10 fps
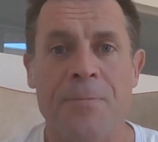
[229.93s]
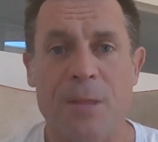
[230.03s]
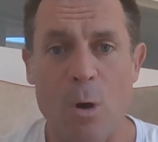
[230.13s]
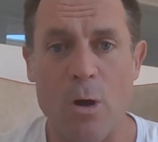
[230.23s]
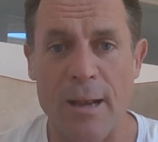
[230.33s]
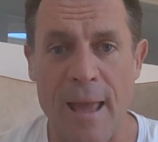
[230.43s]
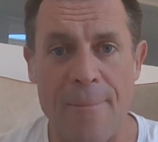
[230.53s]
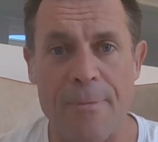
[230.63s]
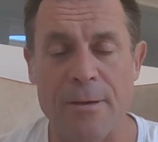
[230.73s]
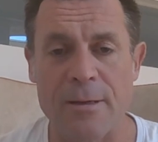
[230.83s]
Then what can
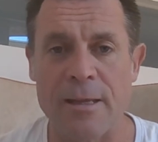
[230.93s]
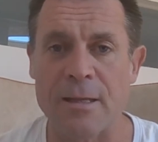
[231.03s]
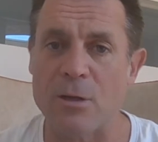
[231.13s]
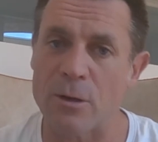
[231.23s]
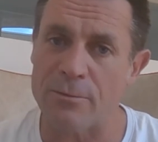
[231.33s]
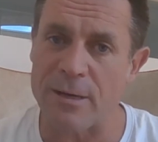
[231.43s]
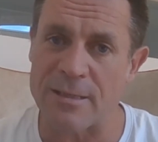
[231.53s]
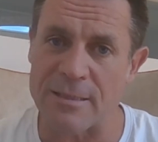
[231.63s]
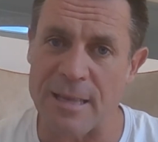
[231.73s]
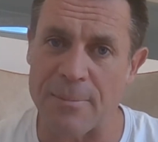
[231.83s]
happen in a lot of
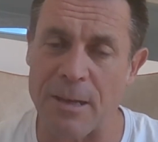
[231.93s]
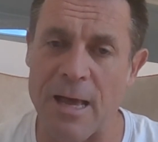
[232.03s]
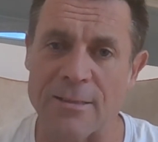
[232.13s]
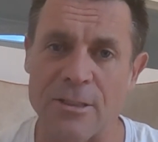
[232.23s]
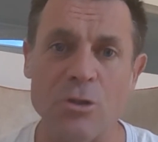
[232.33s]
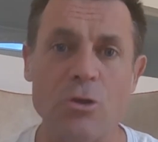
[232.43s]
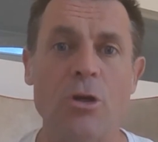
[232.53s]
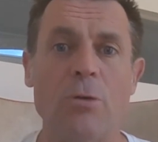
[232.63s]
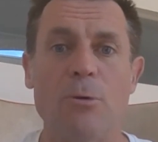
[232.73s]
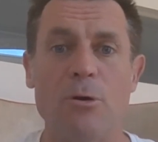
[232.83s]
visa subclasses, you
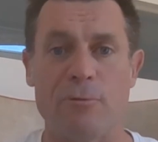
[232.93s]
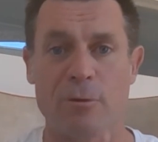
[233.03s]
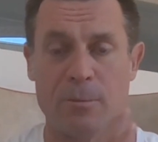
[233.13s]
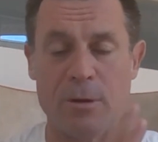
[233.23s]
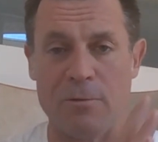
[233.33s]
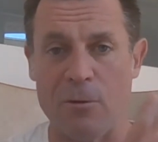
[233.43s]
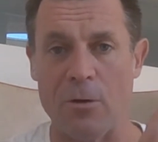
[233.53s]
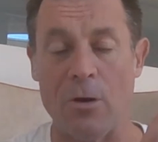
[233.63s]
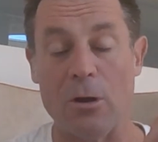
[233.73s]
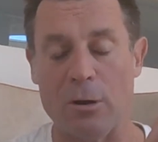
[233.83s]
can move from a
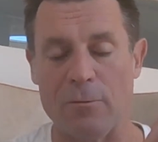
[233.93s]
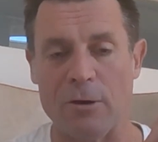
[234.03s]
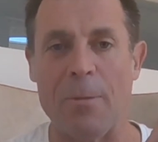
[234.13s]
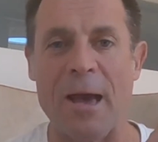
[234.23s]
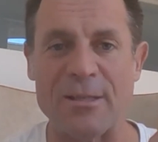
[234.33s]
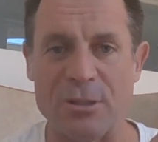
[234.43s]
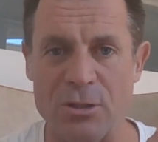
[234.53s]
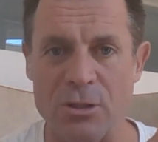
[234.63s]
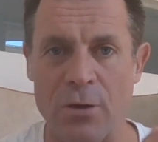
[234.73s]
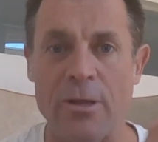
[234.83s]
lot of
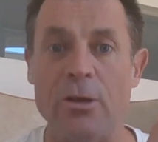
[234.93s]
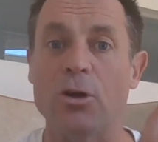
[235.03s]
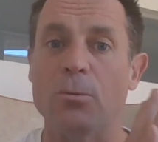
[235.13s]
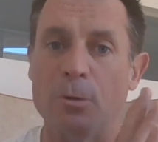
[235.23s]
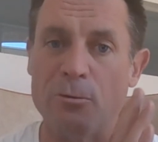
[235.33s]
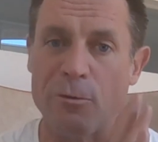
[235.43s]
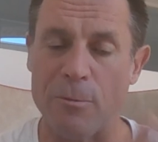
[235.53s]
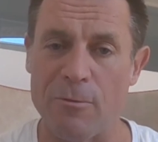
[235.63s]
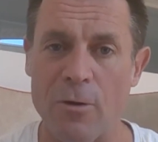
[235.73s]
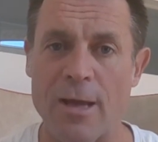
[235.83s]
occupations, you can move from
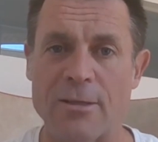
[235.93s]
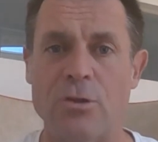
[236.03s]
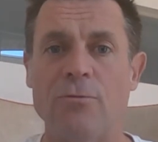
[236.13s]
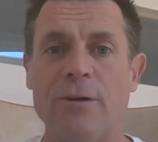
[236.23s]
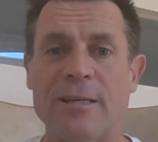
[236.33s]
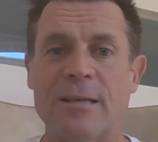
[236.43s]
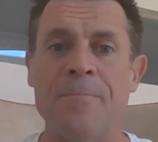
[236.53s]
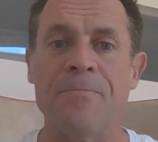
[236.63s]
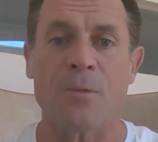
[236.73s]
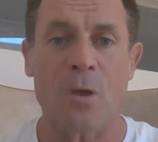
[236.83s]
a 482 visa
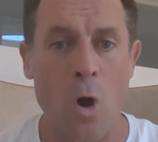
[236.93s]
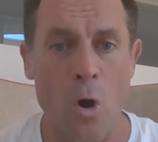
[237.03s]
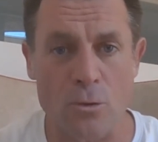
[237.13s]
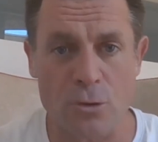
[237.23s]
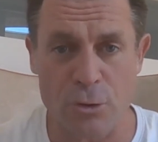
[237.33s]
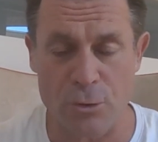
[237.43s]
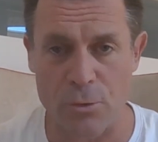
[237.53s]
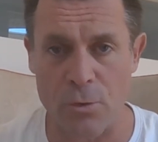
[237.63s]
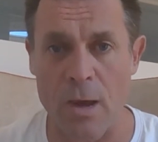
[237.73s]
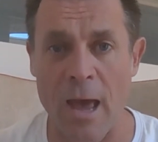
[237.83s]

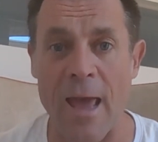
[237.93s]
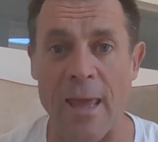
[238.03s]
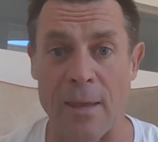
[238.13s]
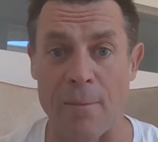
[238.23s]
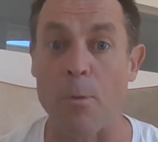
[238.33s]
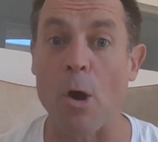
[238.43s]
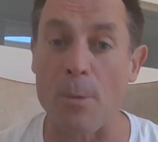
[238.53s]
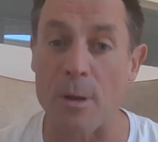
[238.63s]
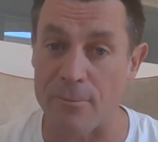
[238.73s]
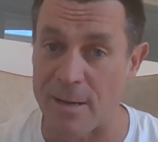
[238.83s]
onto a
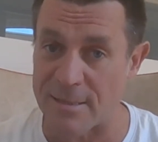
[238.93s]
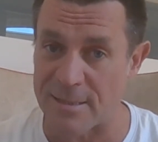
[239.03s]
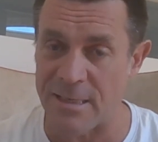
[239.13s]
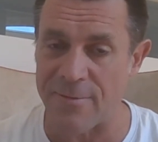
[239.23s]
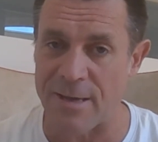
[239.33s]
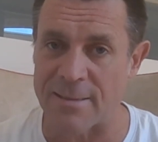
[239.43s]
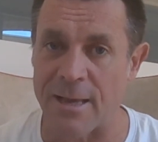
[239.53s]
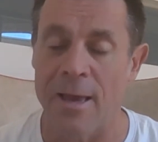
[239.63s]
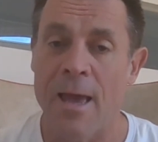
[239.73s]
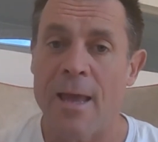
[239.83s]
permanent residency visa.
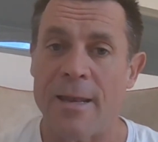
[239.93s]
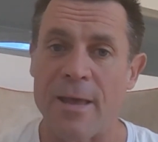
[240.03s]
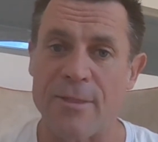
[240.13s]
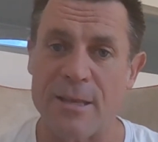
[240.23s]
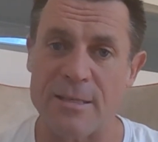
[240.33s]
Now, this